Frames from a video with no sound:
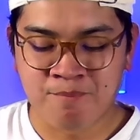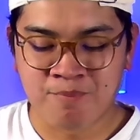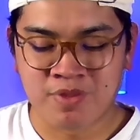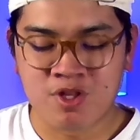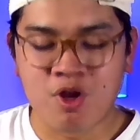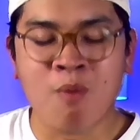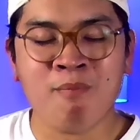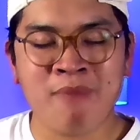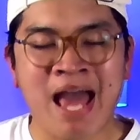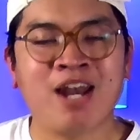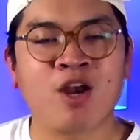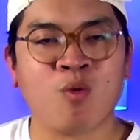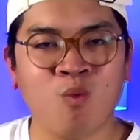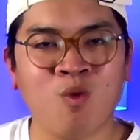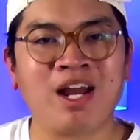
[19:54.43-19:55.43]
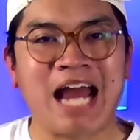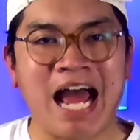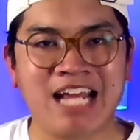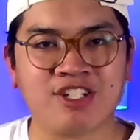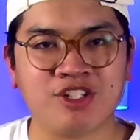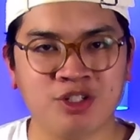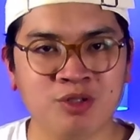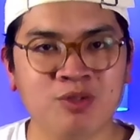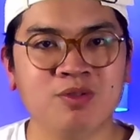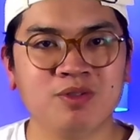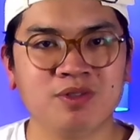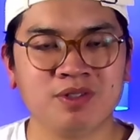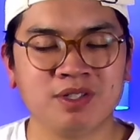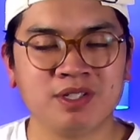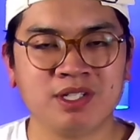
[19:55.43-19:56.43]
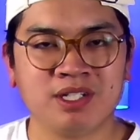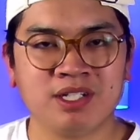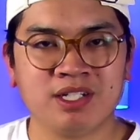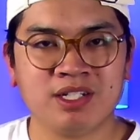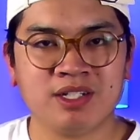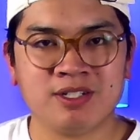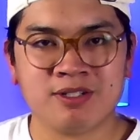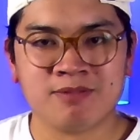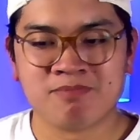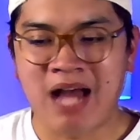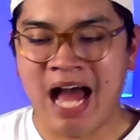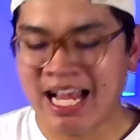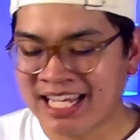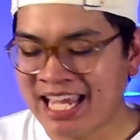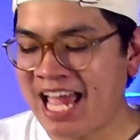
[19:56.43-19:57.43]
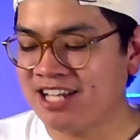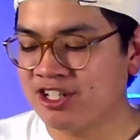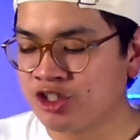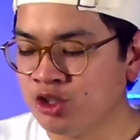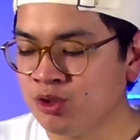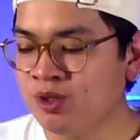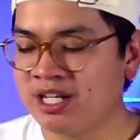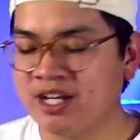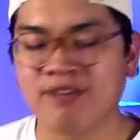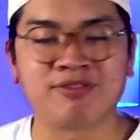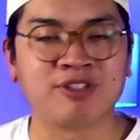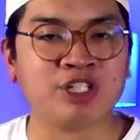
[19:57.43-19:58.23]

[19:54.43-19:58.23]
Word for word: no matter what I do, I can't do enough